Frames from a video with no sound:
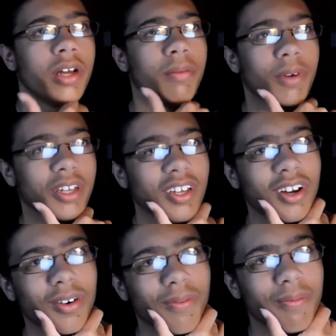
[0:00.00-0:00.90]
But you
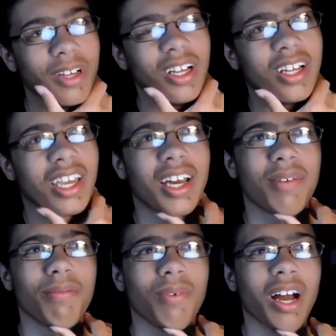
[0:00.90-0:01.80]
know, again,
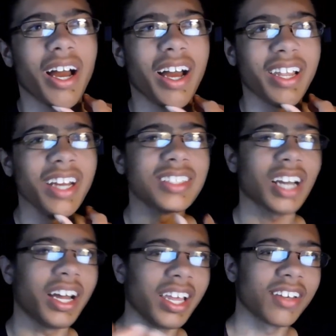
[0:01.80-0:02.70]
I, I liked
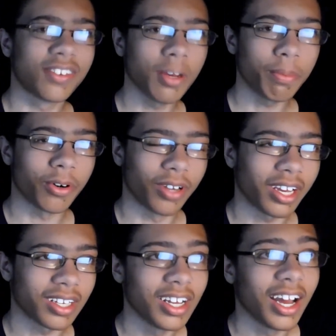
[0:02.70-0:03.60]
I liked Zipper. Like
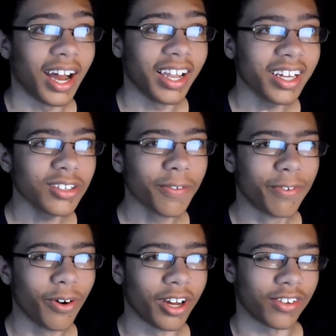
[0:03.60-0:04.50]
I liked her
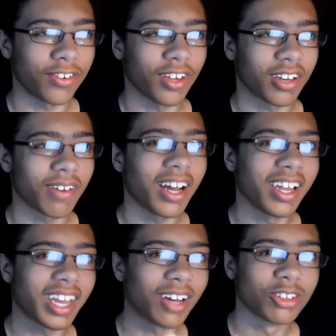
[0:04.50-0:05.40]
voice. Like I
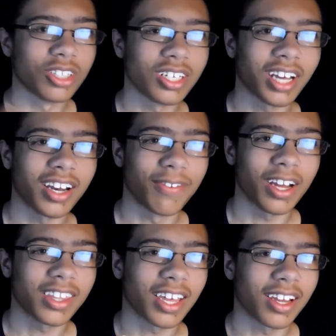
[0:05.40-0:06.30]
like how she kind of
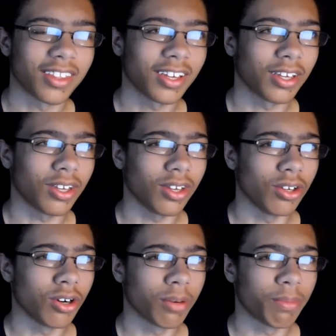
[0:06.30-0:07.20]
had that I think
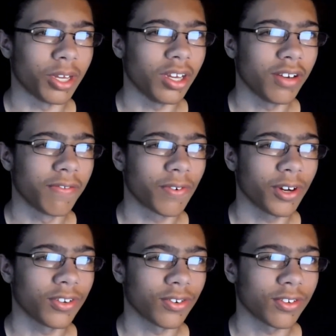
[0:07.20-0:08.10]
European
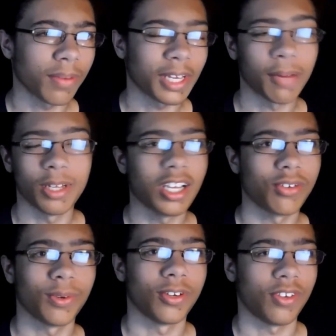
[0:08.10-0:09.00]
voice or something. I mean that's
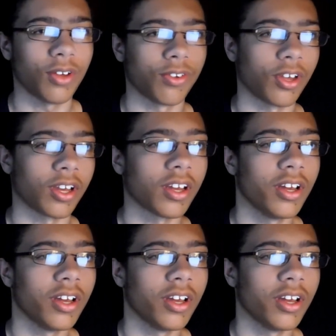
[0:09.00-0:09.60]
what it sounds like.